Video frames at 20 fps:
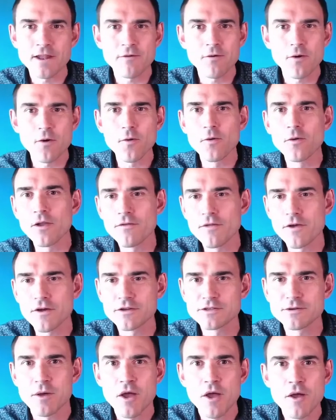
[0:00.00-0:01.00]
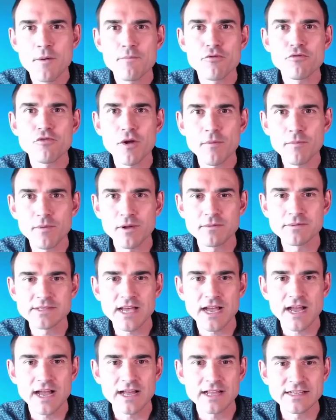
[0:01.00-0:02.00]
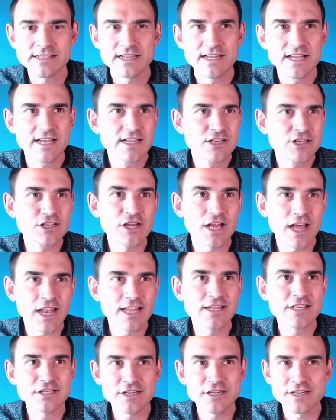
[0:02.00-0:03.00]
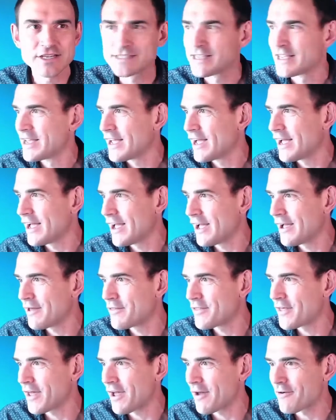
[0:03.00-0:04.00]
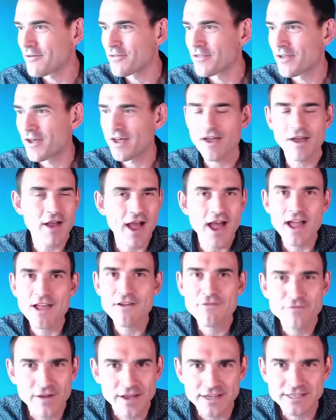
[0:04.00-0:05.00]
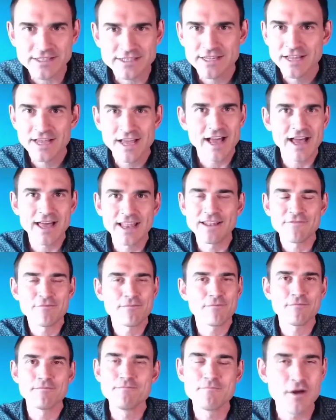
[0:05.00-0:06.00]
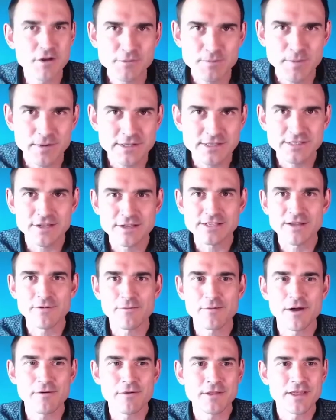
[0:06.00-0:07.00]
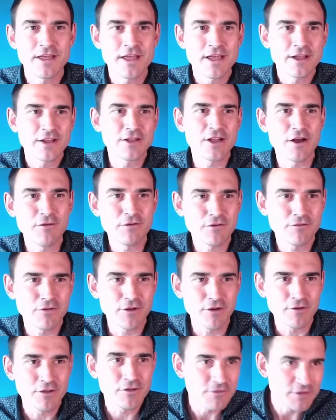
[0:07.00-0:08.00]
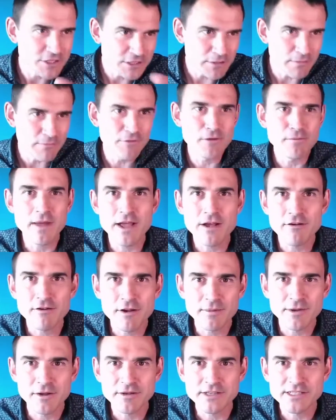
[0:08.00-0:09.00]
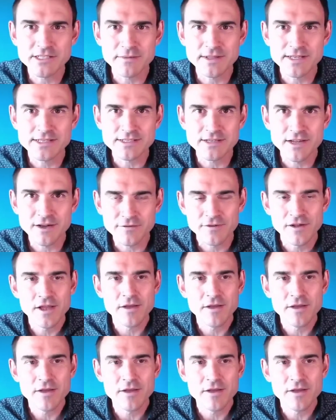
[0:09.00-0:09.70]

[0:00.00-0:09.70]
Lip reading: all of those problems and challenges that I faced and most business owners I've worked with go through. Some of you may already be doing some of this stuff,